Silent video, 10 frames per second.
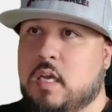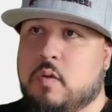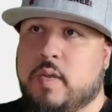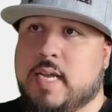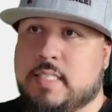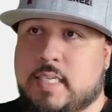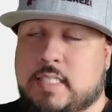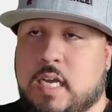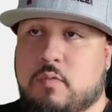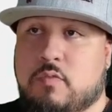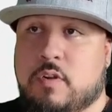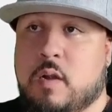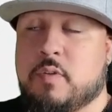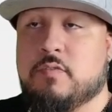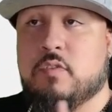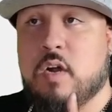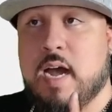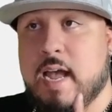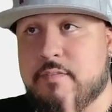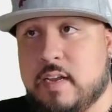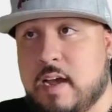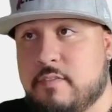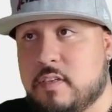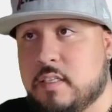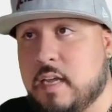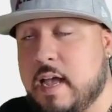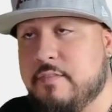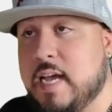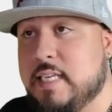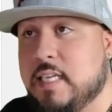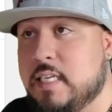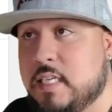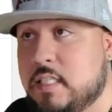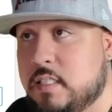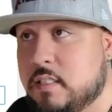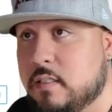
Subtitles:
We got TikTok WooCommerce for I have not done this,